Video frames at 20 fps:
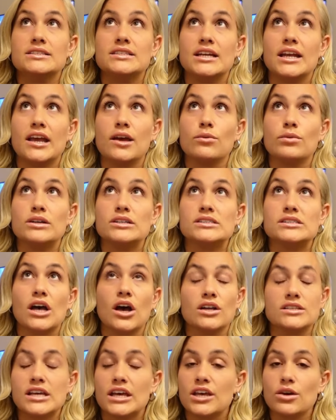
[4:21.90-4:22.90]
Today was,
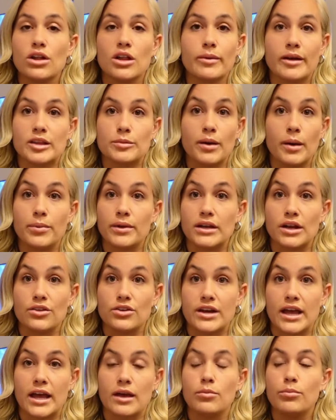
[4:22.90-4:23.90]
I'll tell you all about the puppy
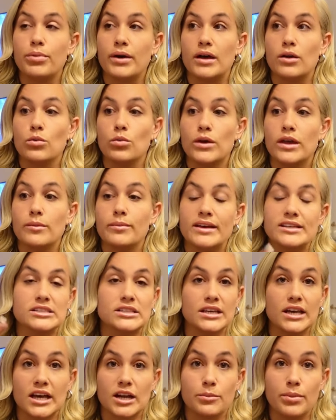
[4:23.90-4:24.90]
another day, but we
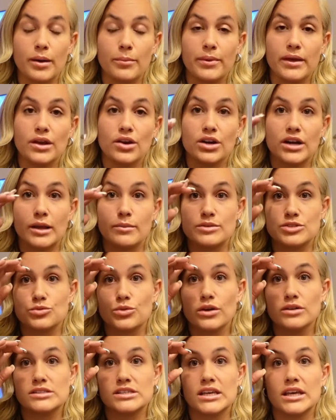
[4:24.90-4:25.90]
basically got a puppy. Her name is
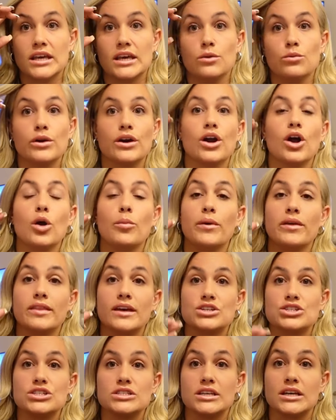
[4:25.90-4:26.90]
Rosie. We are hoping
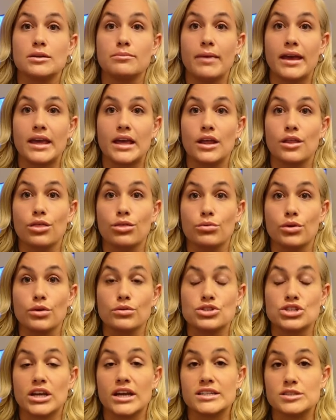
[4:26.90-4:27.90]
that she's gonna make it
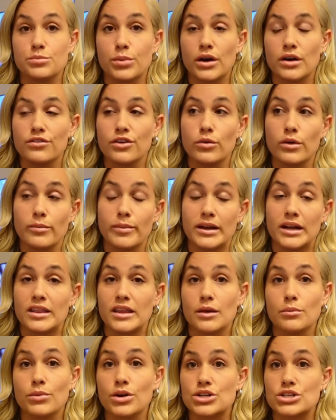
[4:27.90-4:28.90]
through. She has parvo. We've been in
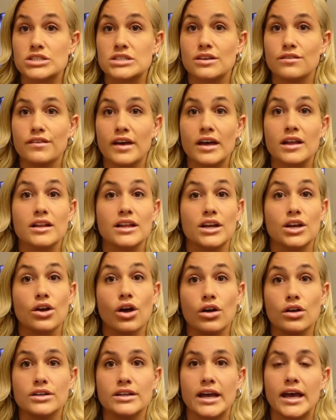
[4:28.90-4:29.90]
the emergency vet clinic
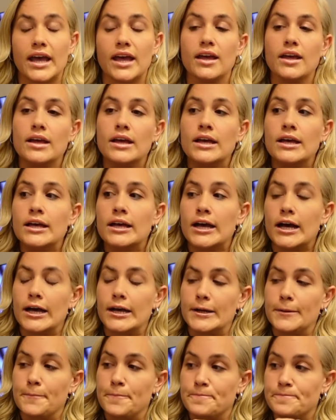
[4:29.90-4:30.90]
all day.
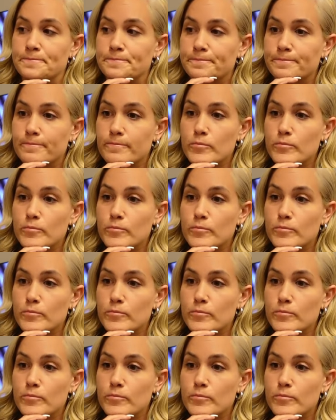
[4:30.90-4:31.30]
Um,